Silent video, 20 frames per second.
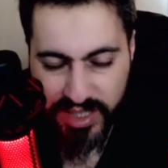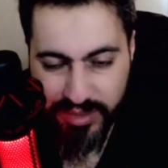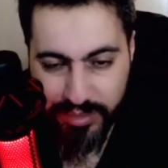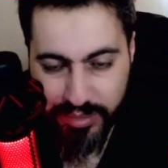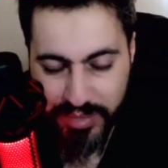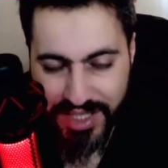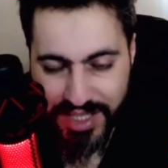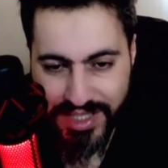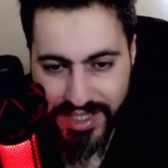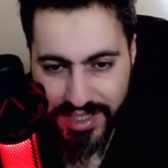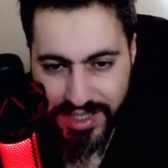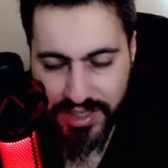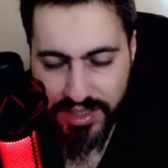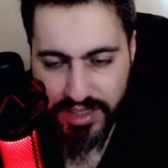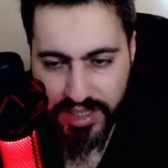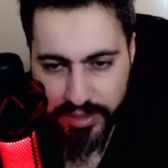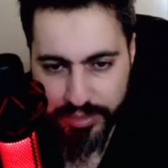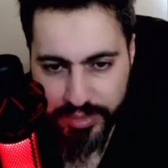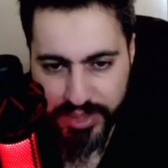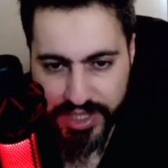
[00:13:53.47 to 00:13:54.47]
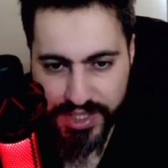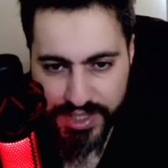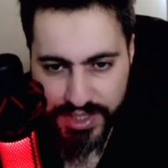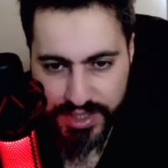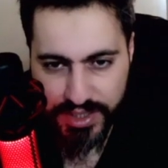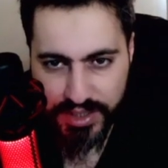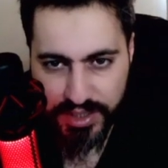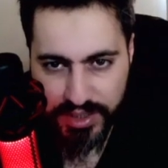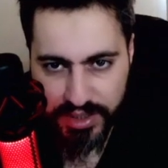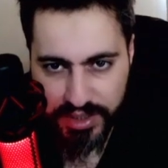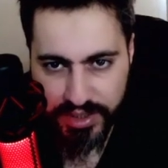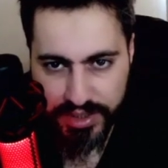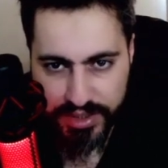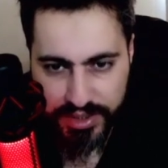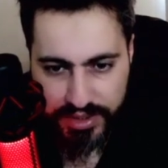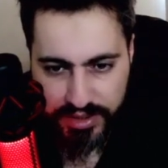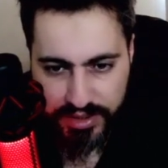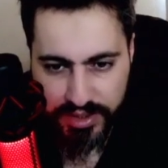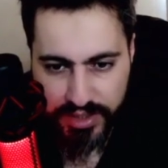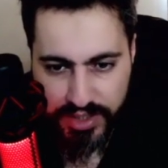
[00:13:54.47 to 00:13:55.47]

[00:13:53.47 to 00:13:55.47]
Amazing lead.